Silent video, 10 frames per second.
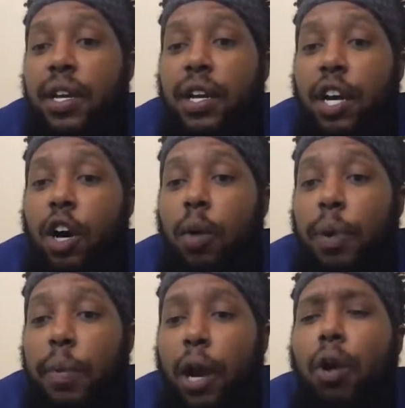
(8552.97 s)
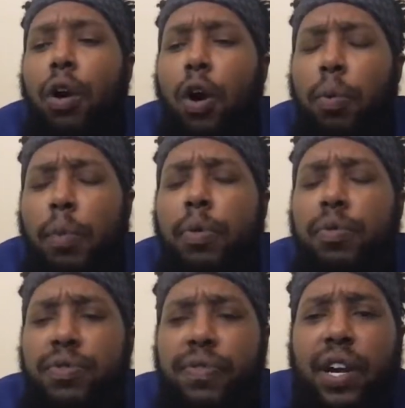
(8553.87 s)
Culpepper
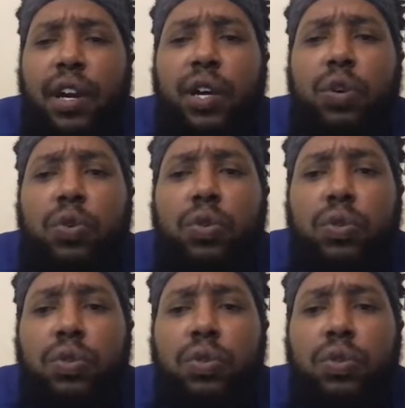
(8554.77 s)
was very cool.